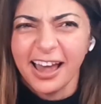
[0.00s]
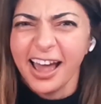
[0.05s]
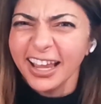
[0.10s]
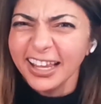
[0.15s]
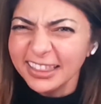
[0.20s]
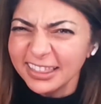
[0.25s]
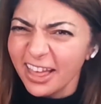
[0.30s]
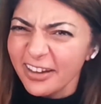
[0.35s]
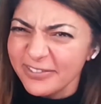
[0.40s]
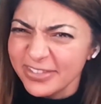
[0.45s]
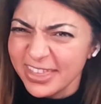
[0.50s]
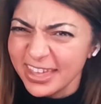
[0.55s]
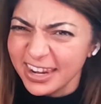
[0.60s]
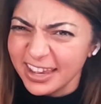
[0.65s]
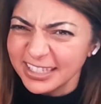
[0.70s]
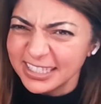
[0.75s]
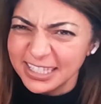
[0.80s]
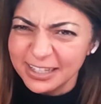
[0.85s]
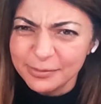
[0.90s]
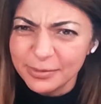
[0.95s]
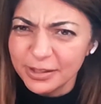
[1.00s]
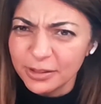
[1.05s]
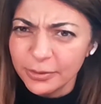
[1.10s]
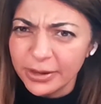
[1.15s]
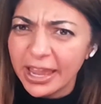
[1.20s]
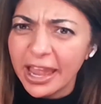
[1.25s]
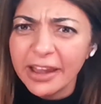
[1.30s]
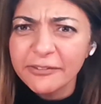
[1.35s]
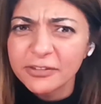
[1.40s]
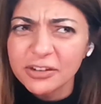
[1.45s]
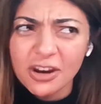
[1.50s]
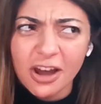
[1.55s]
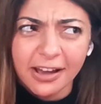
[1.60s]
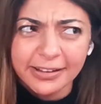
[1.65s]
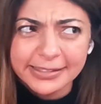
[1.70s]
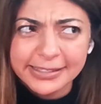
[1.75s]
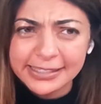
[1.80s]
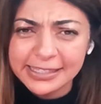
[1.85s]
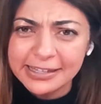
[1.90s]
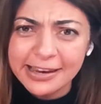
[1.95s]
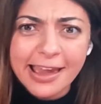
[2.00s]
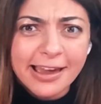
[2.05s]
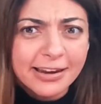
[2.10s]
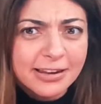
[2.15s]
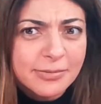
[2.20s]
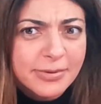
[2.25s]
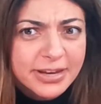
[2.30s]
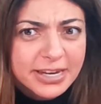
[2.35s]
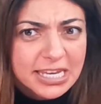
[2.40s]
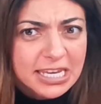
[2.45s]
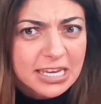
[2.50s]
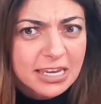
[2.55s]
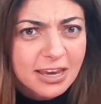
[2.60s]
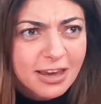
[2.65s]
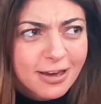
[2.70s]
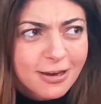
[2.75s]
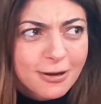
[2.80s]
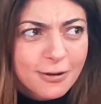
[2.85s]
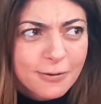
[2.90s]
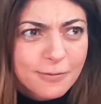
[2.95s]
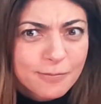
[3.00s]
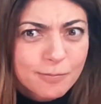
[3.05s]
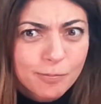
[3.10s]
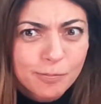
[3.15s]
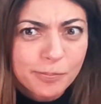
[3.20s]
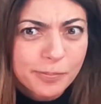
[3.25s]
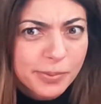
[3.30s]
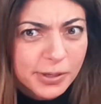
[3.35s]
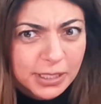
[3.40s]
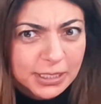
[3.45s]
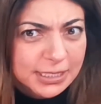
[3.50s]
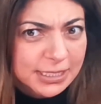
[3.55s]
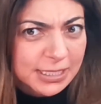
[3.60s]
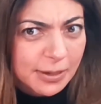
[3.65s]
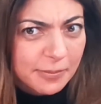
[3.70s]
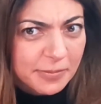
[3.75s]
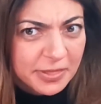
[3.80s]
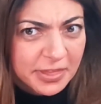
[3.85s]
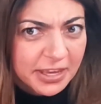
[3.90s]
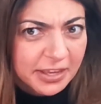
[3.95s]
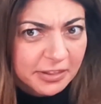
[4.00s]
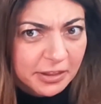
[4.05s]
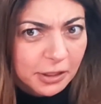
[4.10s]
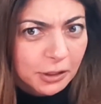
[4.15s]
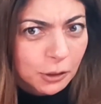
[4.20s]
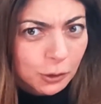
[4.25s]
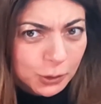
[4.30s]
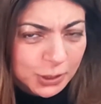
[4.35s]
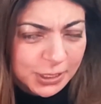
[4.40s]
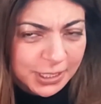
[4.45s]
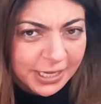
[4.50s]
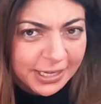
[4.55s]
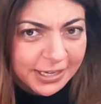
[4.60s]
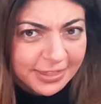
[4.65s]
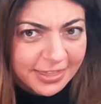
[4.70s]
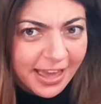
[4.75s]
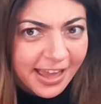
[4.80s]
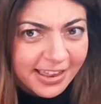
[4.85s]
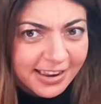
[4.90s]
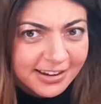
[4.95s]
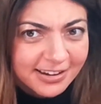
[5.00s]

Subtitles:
I love that idea, by the way. I have not seen anybody build something that looks like that.